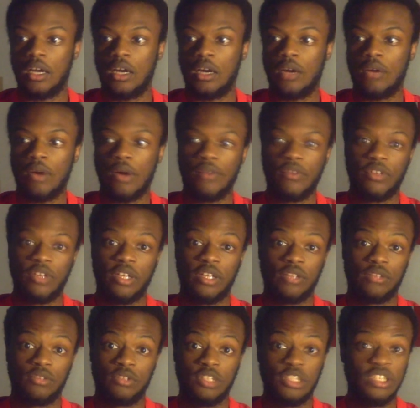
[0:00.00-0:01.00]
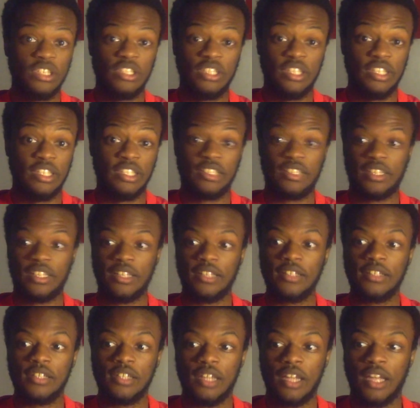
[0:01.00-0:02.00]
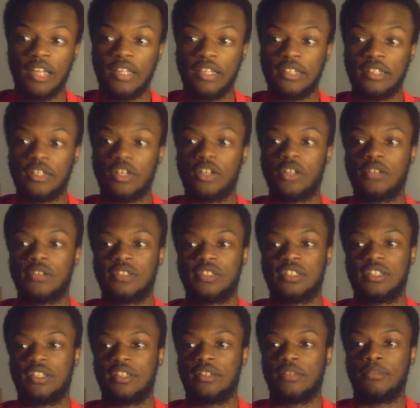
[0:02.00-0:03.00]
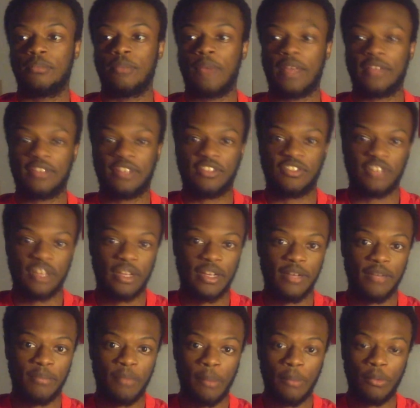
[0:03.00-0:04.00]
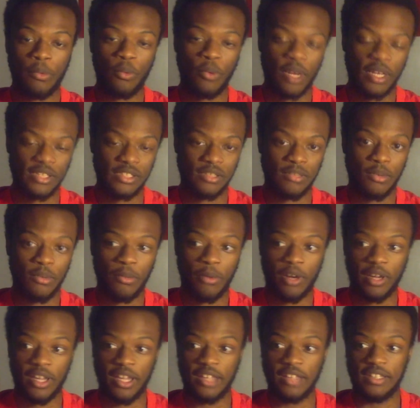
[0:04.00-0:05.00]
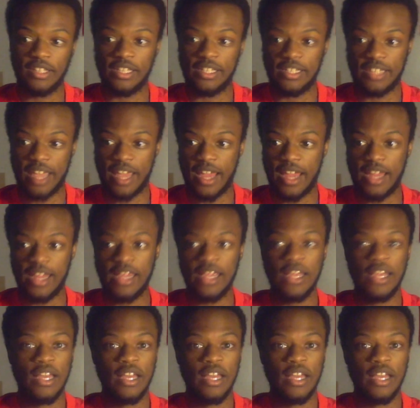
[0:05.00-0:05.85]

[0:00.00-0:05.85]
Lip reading: However, they don't lead to anything. And then all of a sudden, as I said, remember what I said about Mark Anthony Kaye